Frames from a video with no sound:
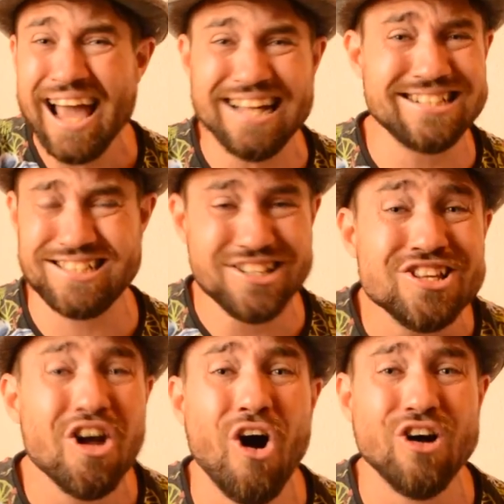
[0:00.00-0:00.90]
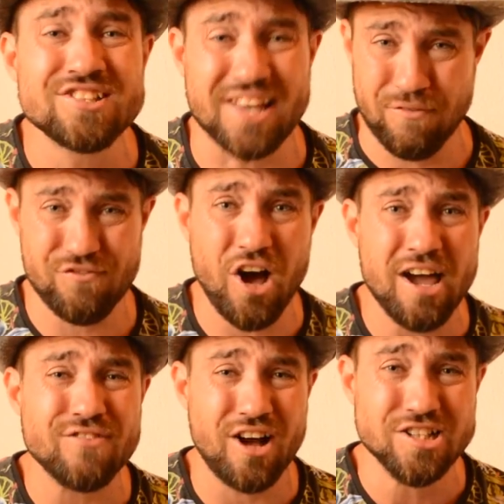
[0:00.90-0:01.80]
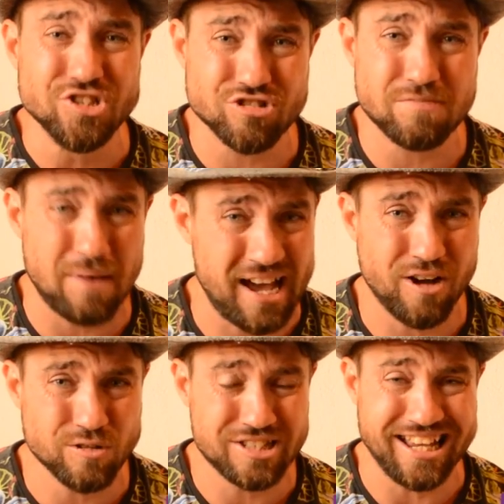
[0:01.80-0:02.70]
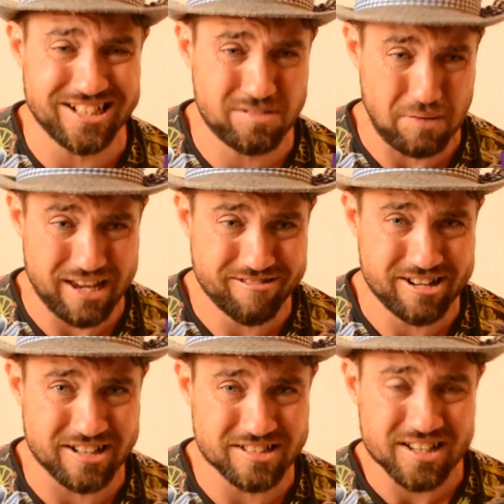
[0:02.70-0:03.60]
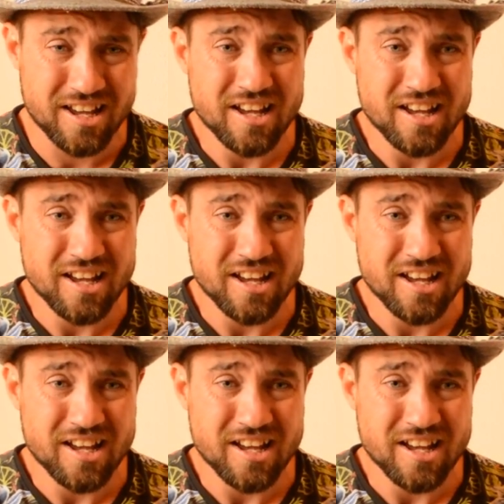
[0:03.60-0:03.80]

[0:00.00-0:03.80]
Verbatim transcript: it's not a £500 experience.